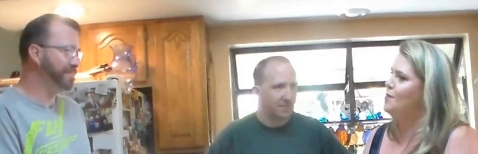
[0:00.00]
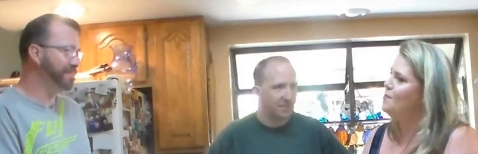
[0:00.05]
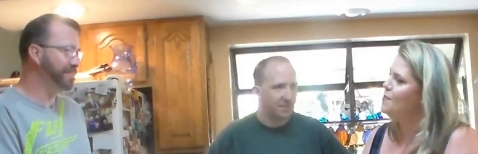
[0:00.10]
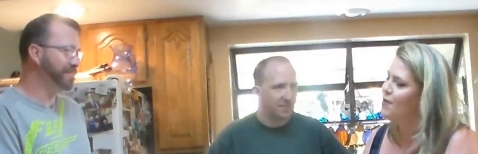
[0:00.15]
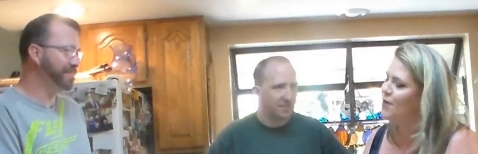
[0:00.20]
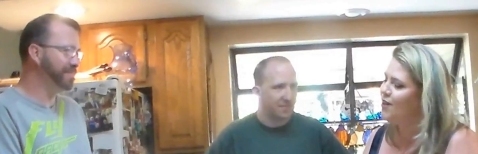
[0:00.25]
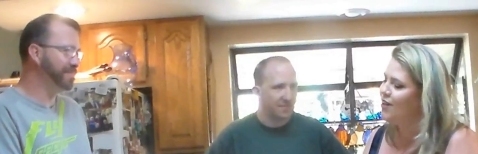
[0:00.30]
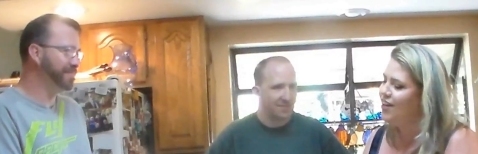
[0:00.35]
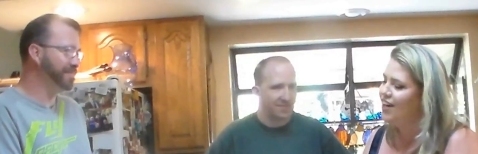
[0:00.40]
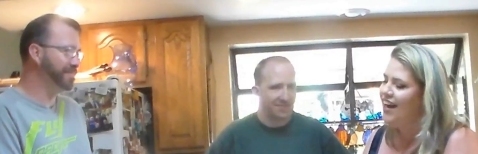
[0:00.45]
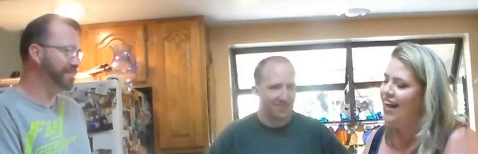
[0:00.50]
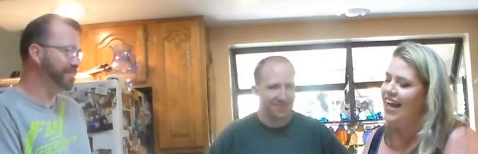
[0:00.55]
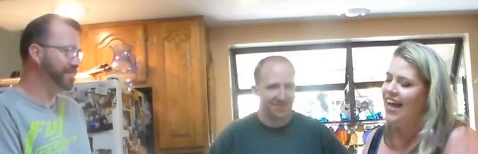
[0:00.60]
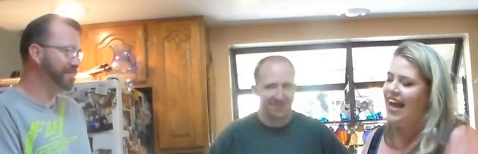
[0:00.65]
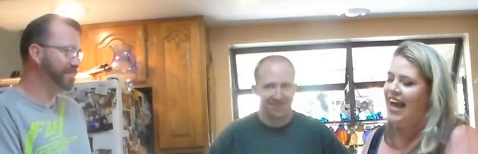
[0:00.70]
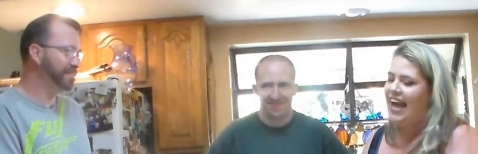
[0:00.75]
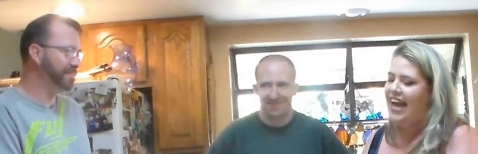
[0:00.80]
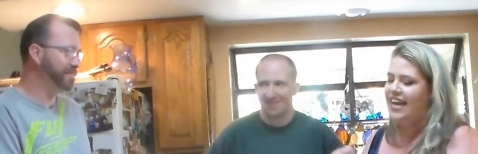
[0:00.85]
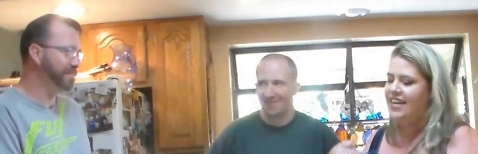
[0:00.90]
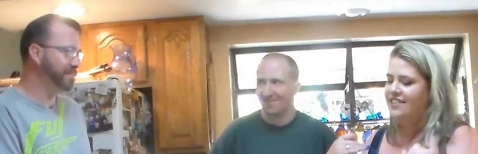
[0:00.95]
Speaker 1: bite of the burger.
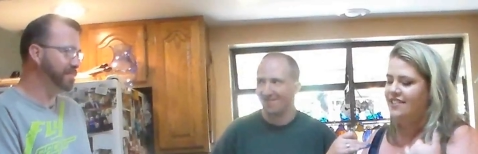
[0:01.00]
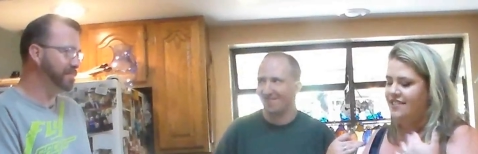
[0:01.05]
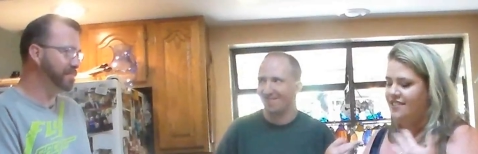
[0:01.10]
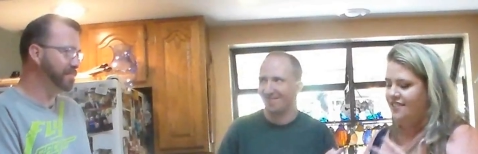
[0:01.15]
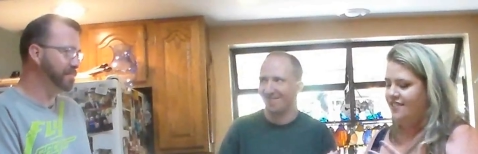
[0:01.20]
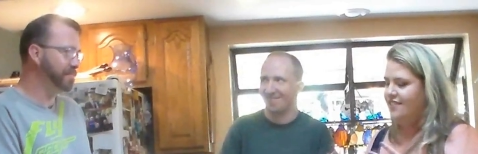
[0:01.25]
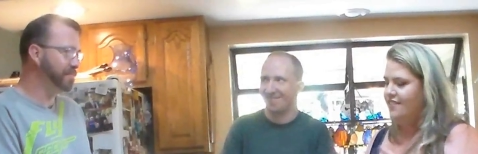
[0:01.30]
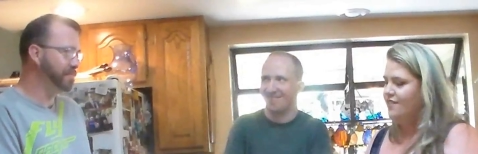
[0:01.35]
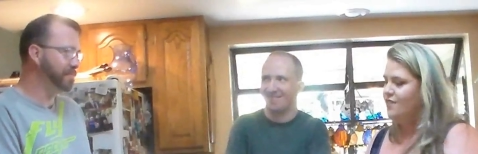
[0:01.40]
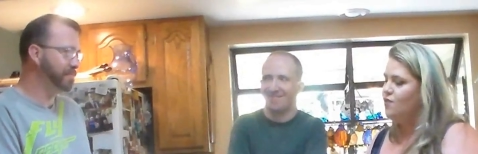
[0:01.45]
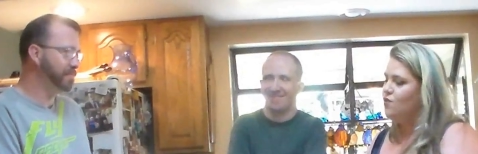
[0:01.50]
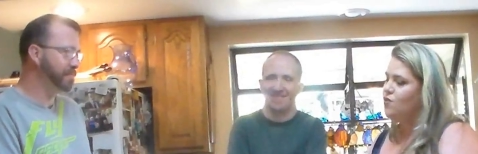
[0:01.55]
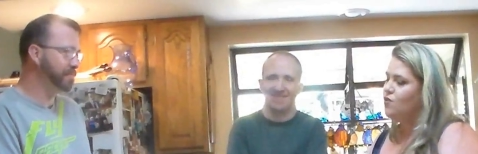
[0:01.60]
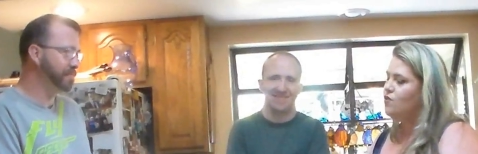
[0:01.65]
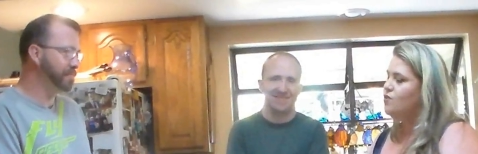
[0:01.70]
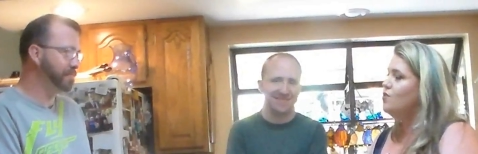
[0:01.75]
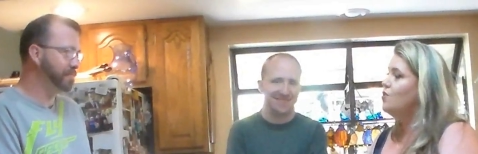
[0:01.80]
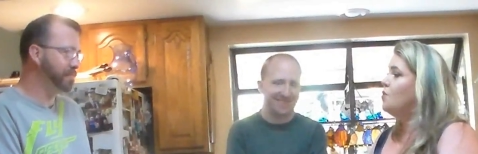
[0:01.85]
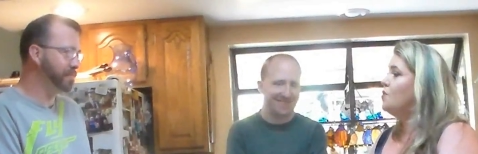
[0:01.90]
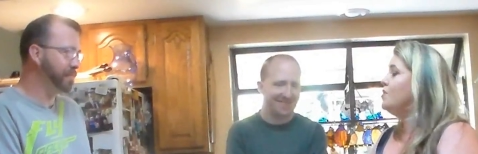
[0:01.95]
And
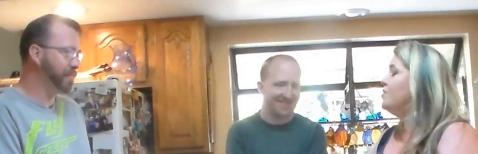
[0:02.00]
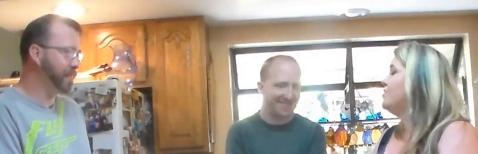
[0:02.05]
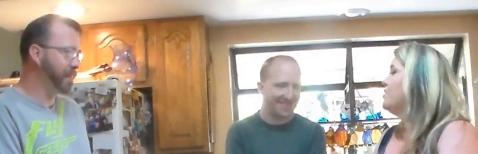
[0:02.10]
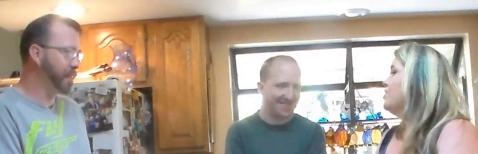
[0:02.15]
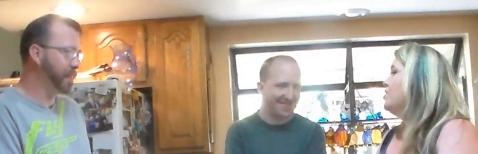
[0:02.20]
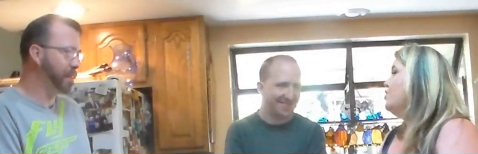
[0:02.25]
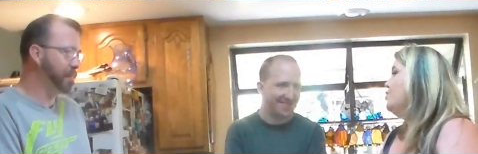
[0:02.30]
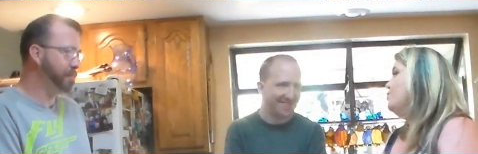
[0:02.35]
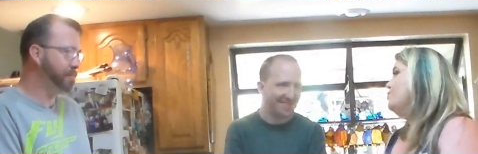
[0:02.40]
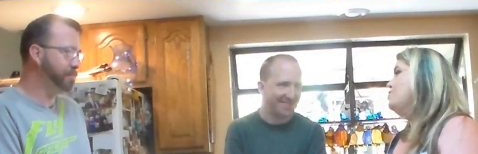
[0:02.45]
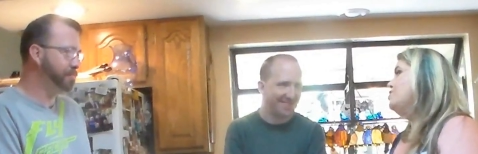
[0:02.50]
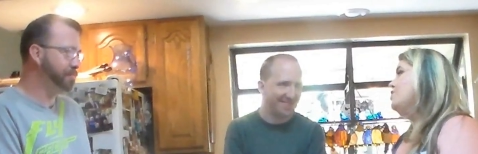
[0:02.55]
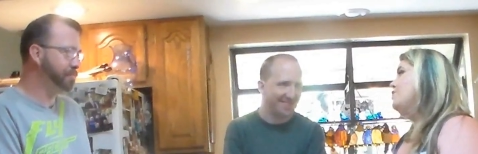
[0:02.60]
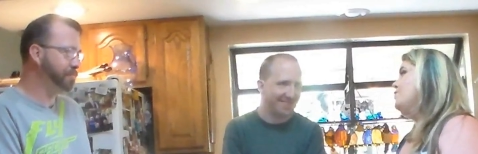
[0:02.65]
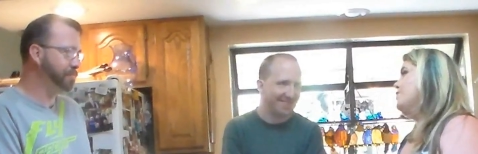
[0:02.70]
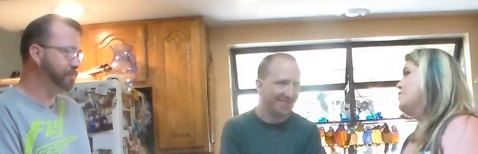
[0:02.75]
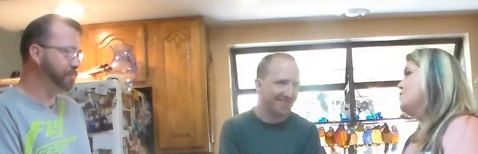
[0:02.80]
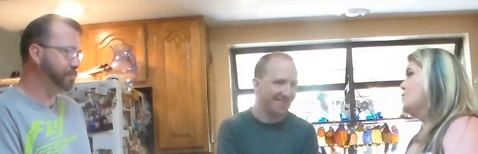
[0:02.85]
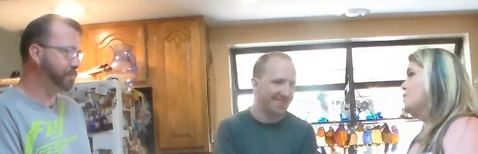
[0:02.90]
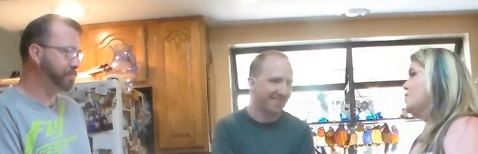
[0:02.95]
so there's a huge
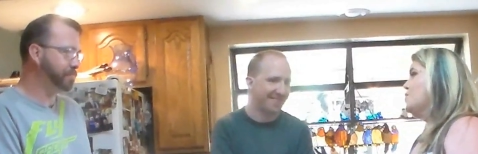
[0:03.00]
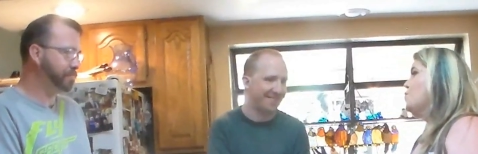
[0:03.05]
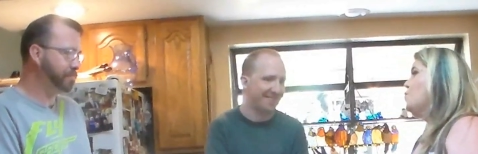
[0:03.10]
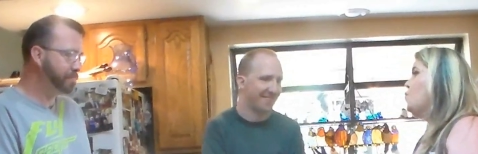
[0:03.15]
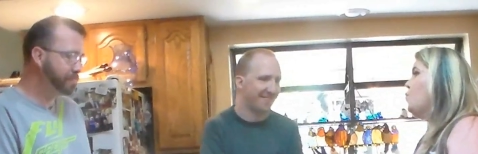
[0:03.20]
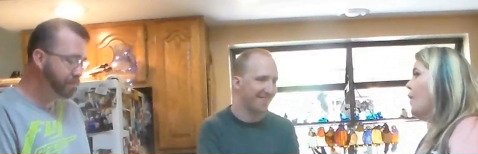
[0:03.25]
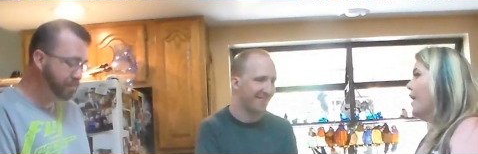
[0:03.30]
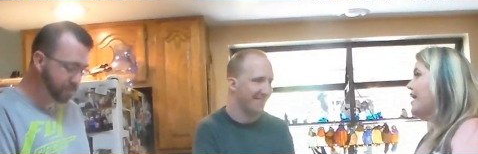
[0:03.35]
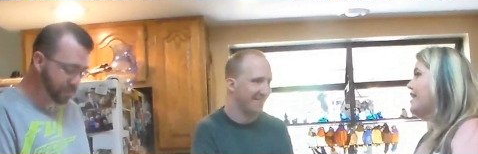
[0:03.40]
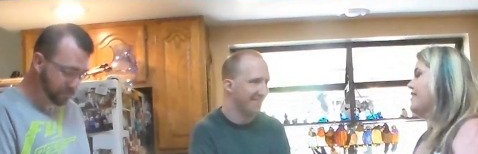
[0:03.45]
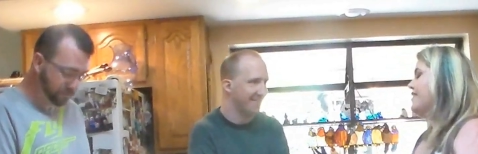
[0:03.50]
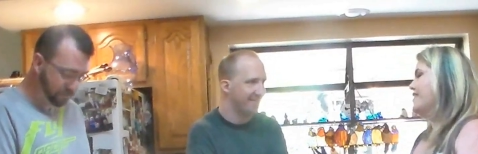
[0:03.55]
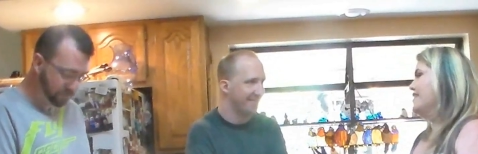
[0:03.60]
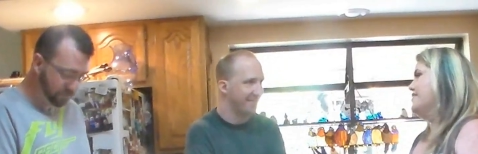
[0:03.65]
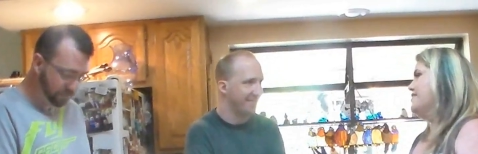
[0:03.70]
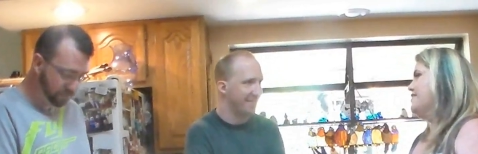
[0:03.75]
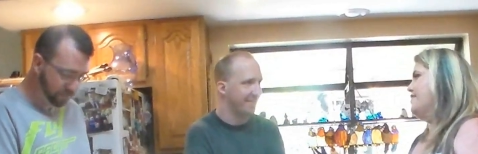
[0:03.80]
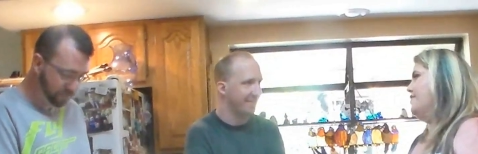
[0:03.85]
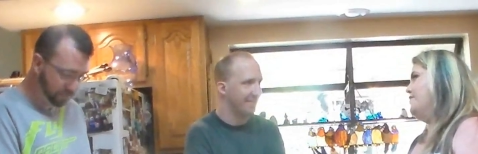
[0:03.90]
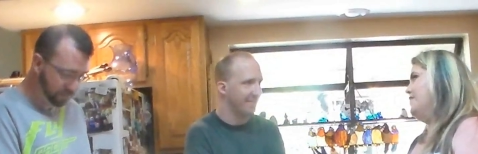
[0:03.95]
difference with the way that
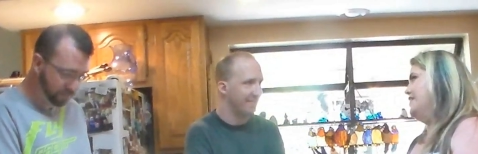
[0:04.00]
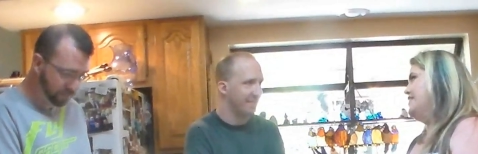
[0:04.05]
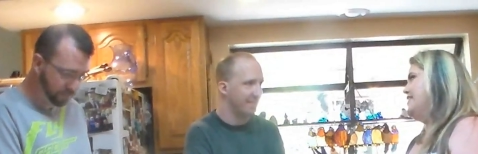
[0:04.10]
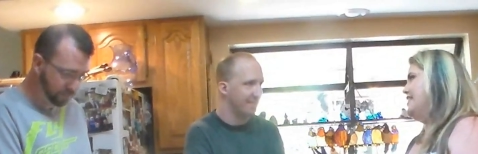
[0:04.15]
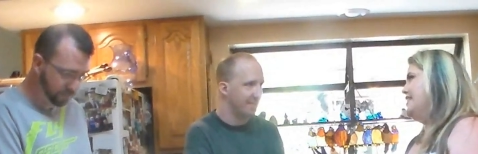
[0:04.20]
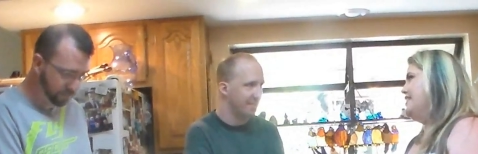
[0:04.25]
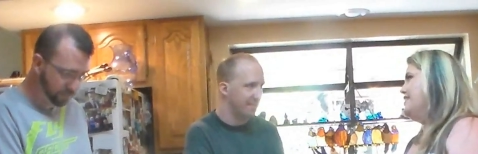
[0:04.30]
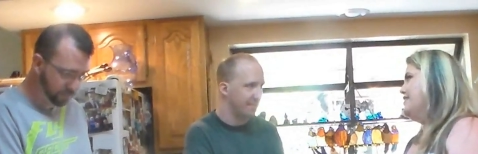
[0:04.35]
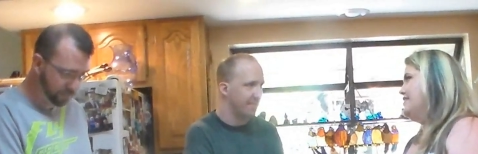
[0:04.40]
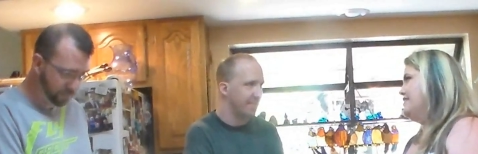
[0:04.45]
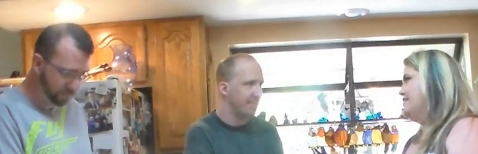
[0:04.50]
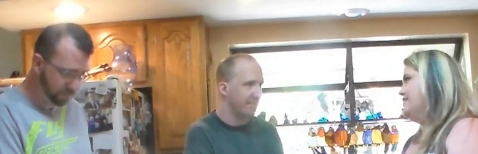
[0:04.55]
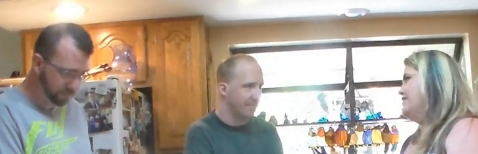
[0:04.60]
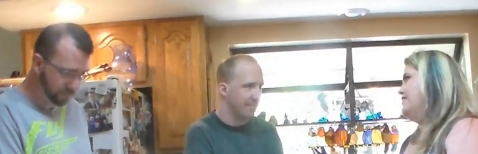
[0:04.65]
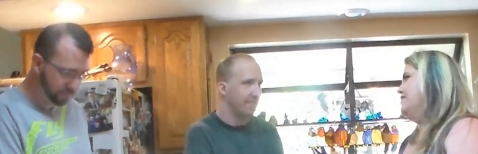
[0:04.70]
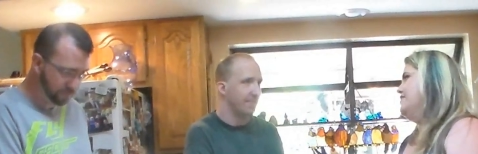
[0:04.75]
that stuff gets eaten.